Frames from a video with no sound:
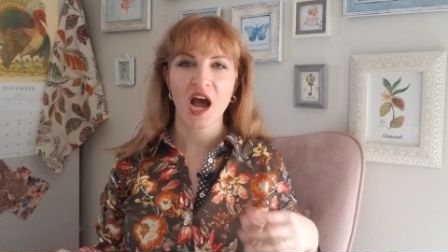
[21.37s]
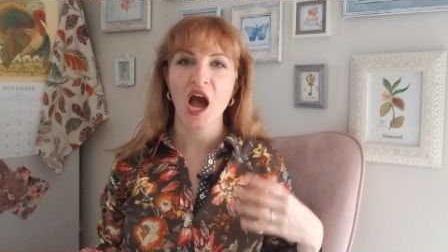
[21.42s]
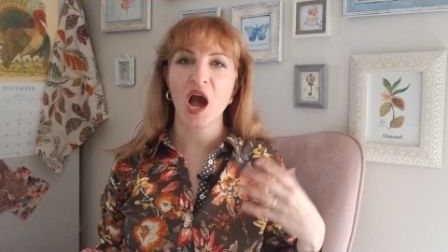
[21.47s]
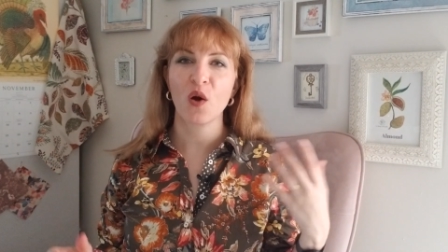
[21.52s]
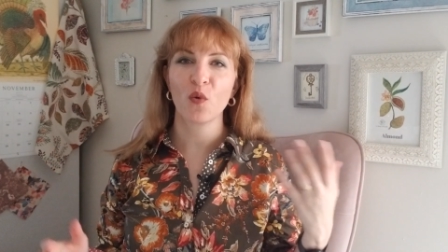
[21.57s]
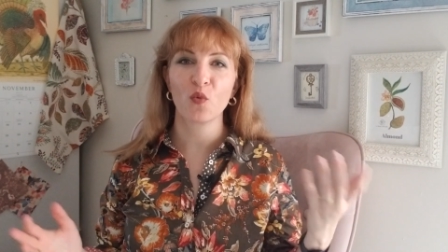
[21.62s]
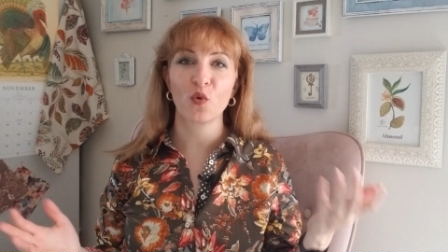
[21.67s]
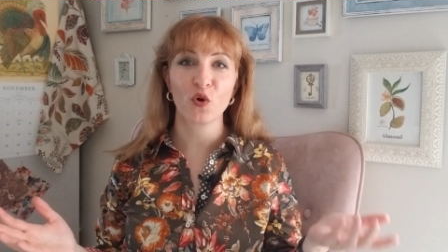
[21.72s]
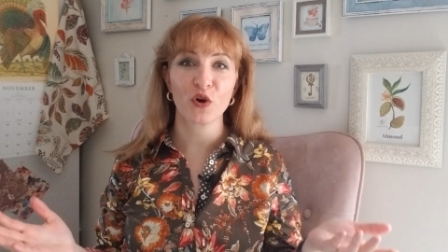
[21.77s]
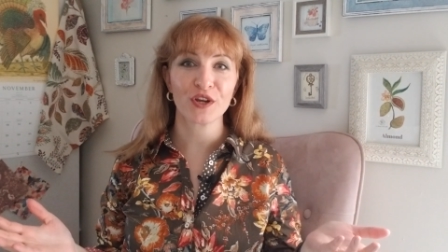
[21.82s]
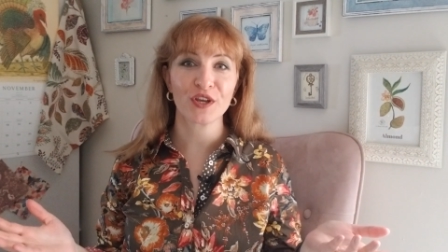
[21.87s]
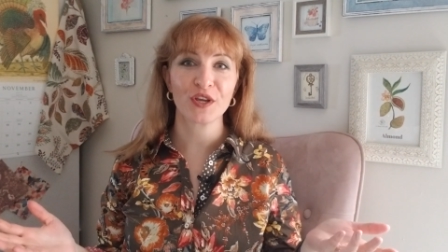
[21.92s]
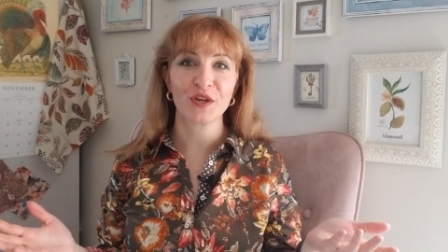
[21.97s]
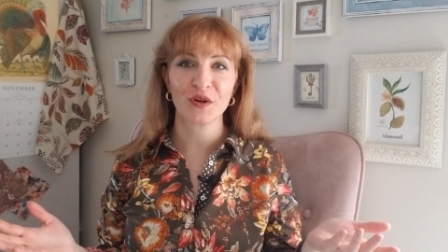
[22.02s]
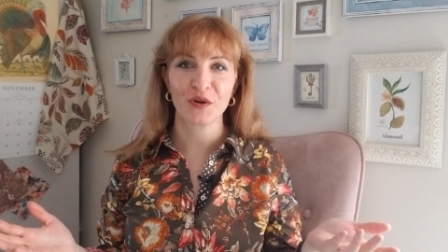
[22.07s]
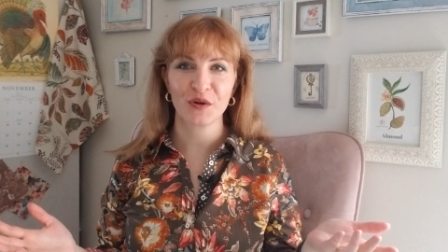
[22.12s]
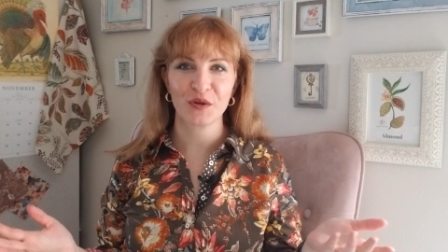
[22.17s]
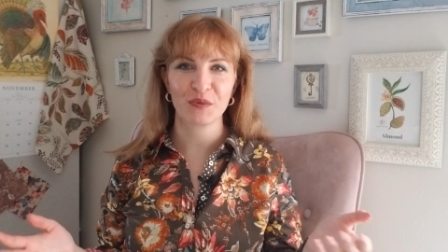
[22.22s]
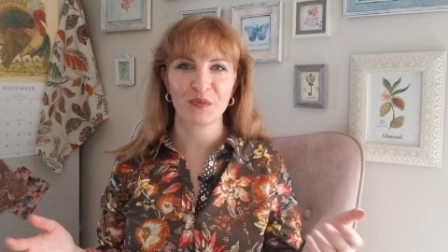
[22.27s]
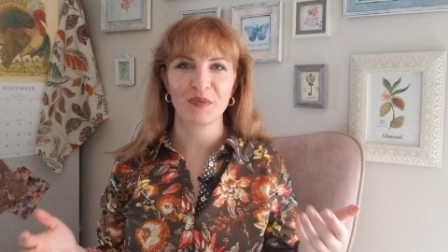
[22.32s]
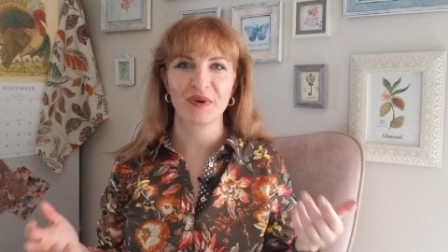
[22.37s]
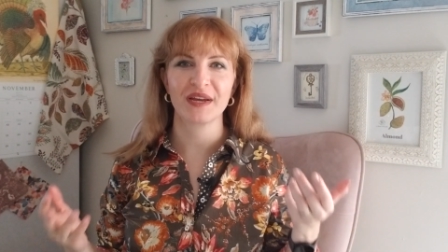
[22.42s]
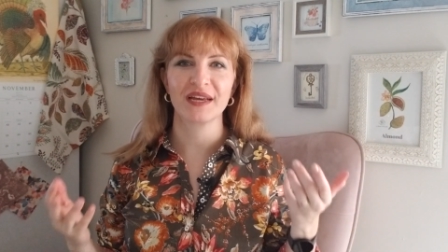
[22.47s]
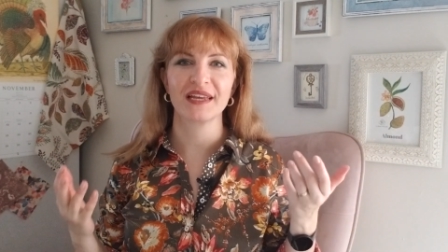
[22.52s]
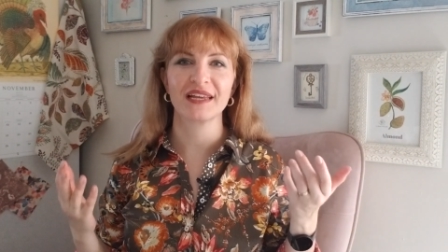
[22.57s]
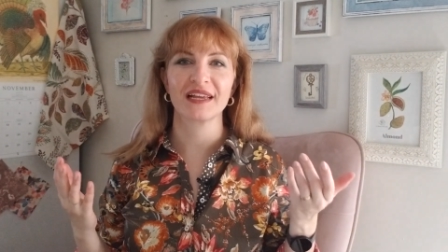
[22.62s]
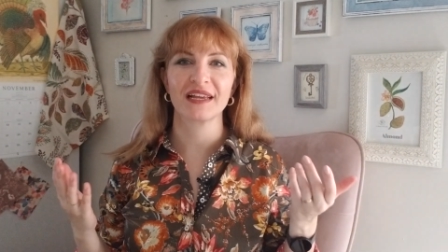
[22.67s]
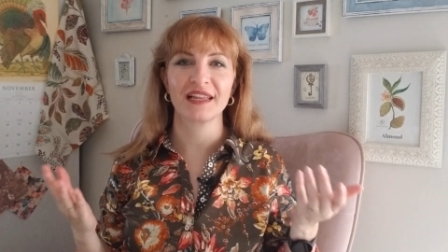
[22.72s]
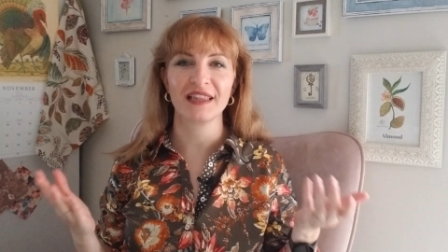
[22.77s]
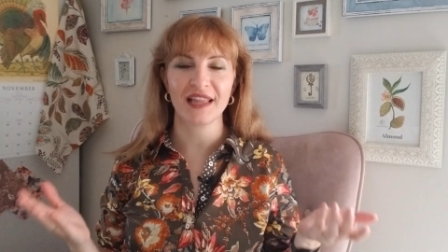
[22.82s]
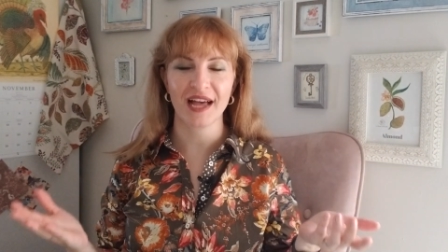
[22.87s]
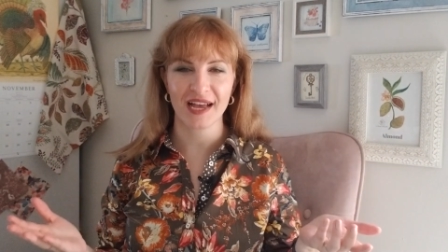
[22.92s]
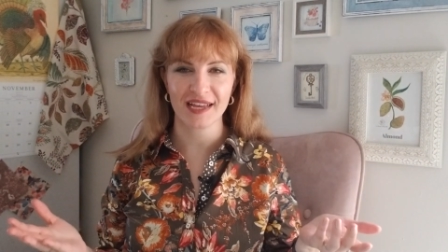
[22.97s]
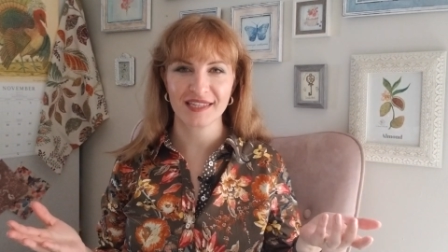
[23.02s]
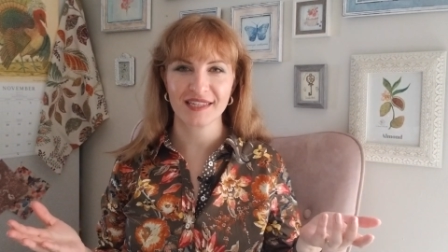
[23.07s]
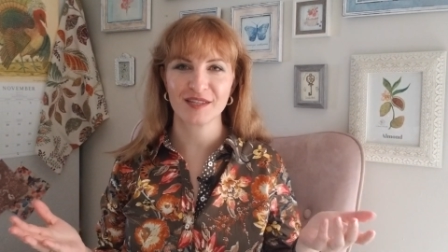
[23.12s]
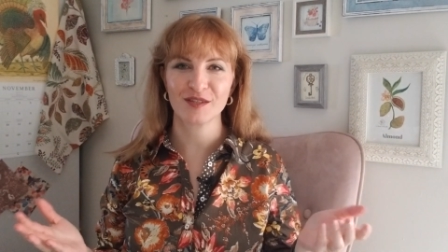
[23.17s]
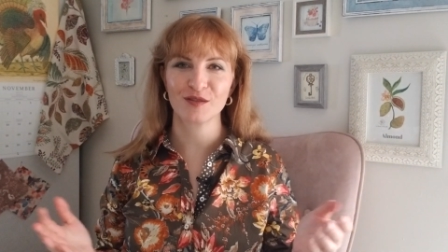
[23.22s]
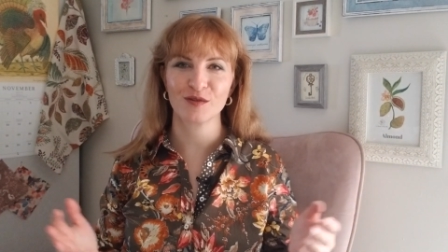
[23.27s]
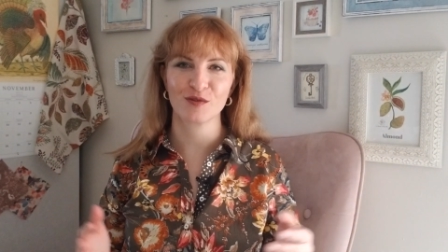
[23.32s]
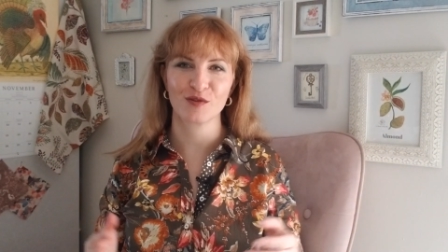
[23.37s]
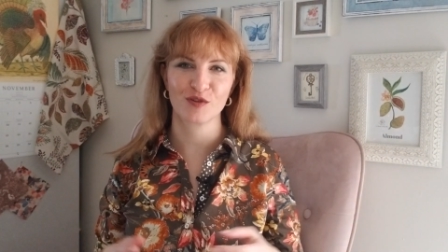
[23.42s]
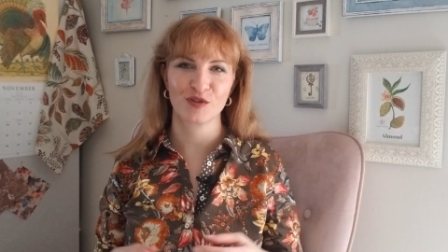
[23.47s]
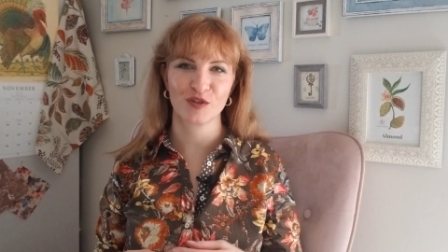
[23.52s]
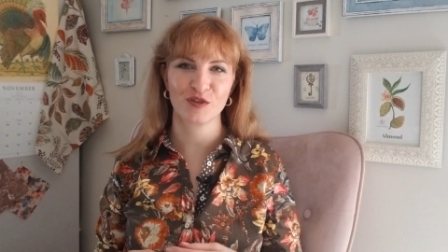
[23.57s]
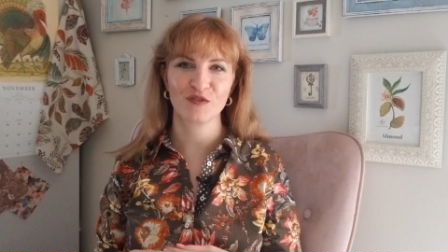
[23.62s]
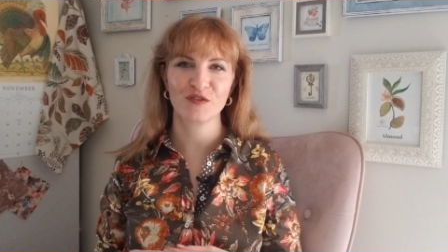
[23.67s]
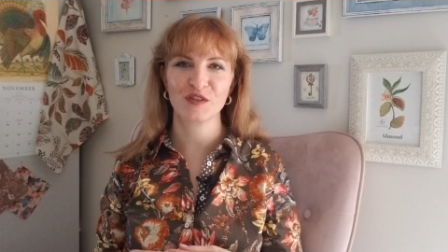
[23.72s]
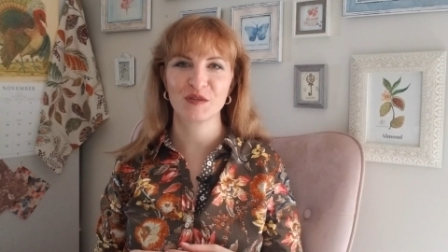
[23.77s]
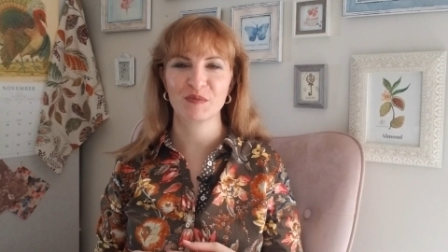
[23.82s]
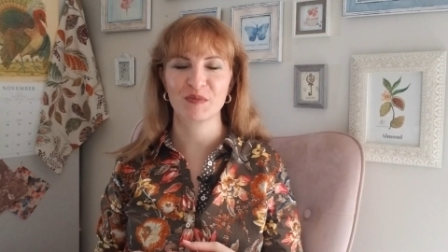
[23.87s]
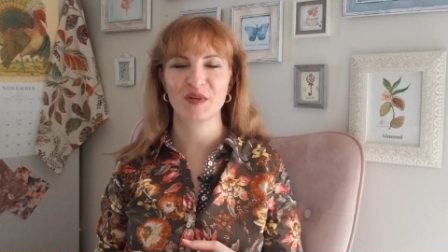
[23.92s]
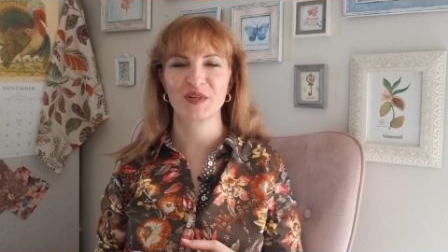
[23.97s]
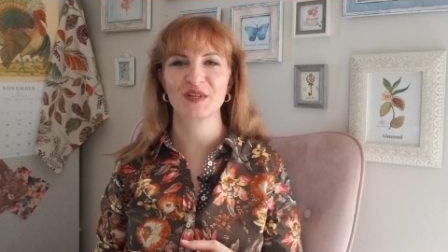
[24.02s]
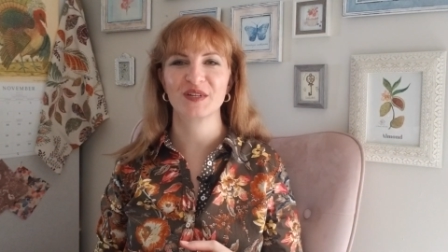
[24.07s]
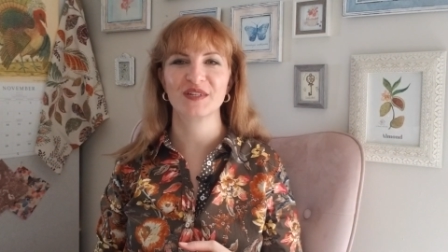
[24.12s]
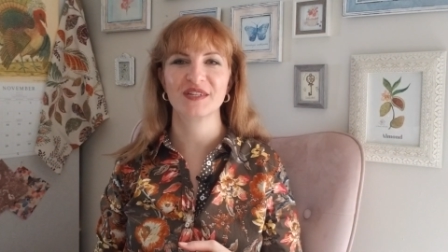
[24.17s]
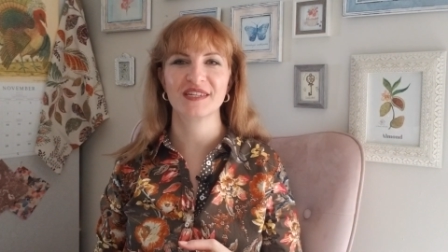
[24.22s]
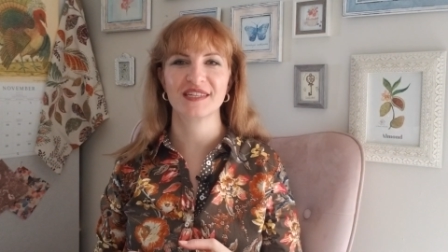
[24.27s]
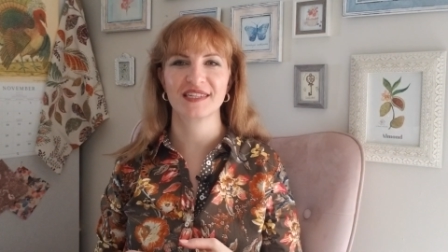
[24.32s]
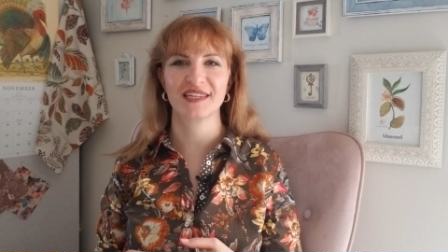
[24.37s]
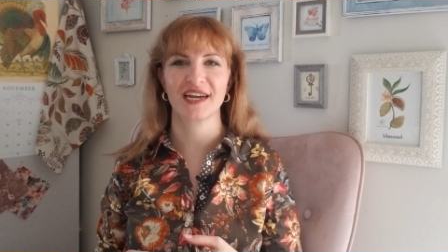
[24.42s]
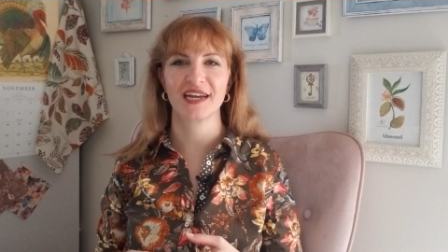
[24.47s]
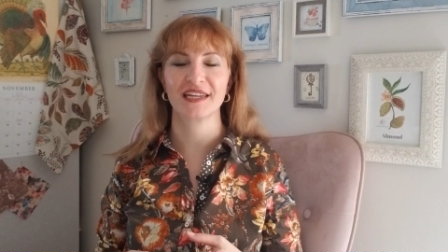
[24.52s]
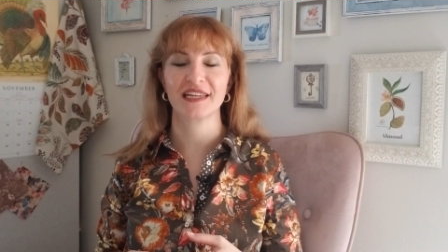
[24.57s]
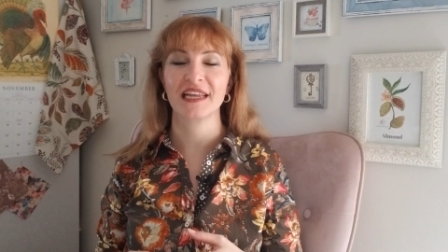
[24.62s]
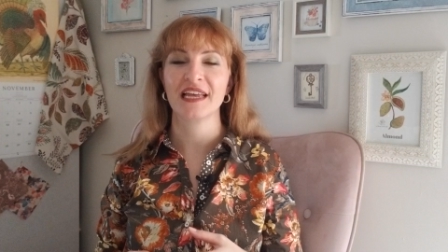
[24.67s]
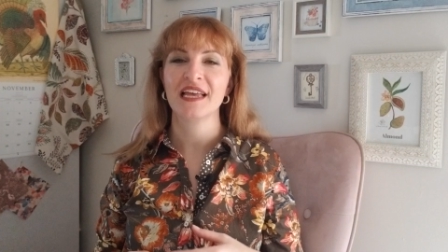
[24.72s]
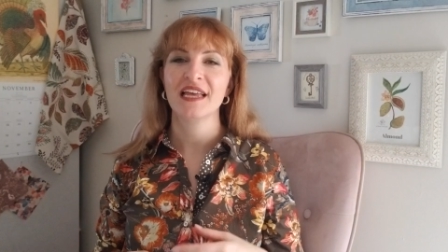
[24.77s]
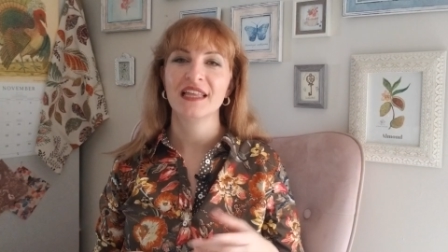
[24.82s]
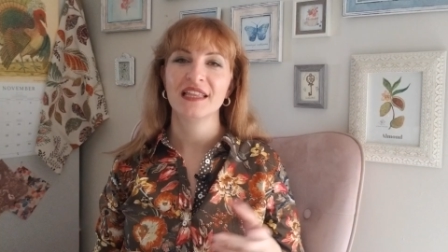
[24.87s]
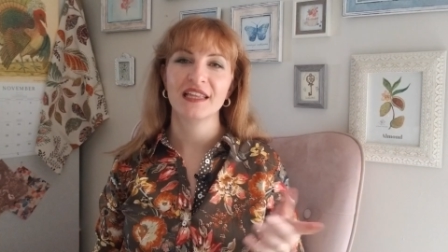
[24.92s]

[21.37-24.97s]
I'm working on my classes on surface pattern design